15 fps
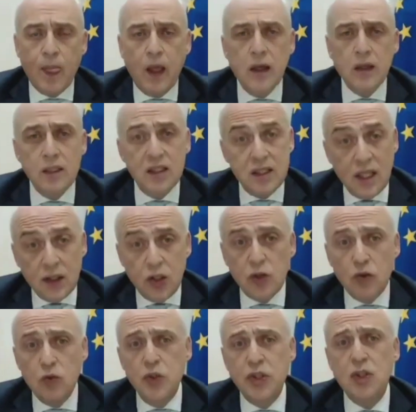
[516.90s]

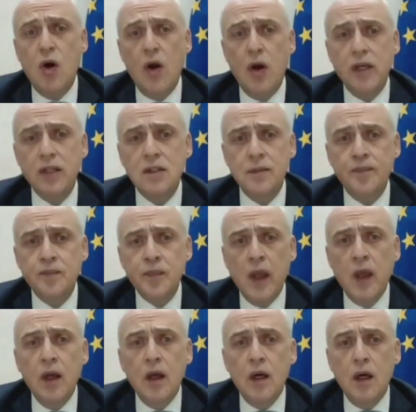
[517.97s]
Distinguished colleagues,
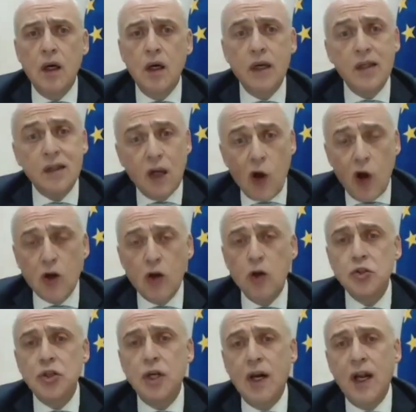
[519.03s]
uh, in the
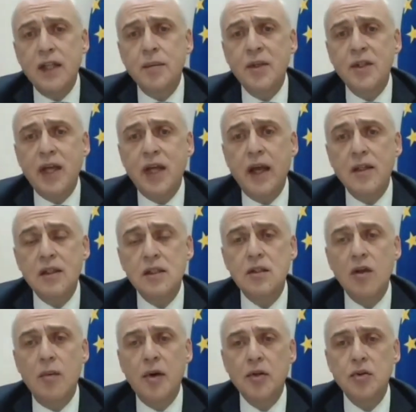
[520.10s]
conclusion, let me take this
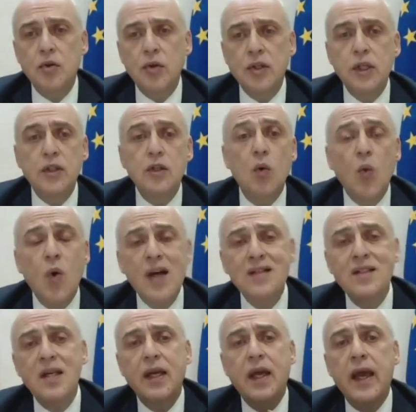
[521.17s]
opportunity to once
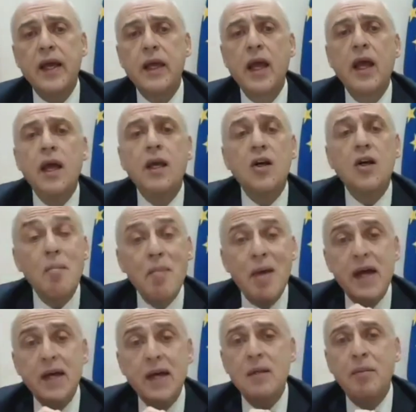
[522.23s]
again
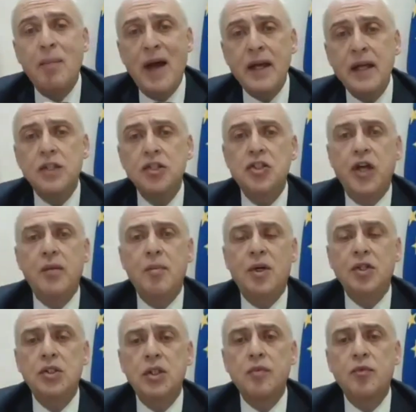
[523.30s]
commend Albanian
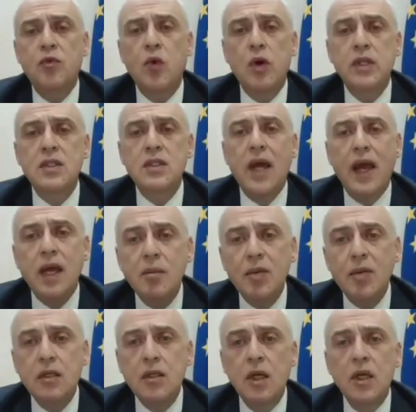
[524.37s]
chairmanship for its
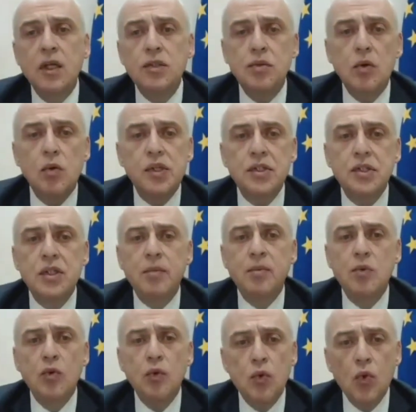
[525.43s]
able stewardship
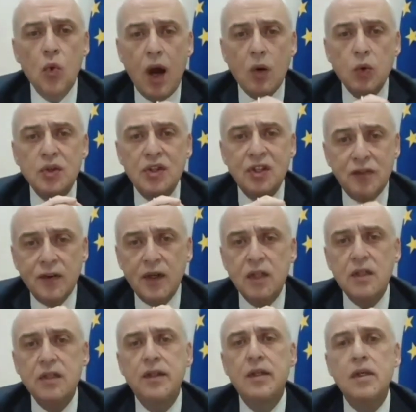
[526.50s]
throughout
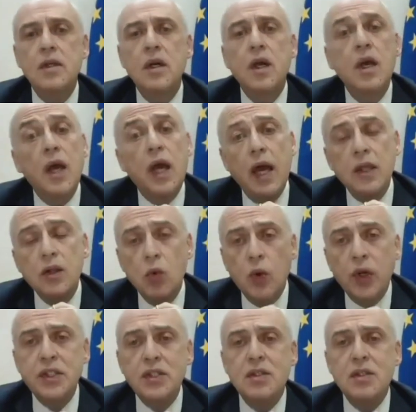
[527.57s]
difficult year and wish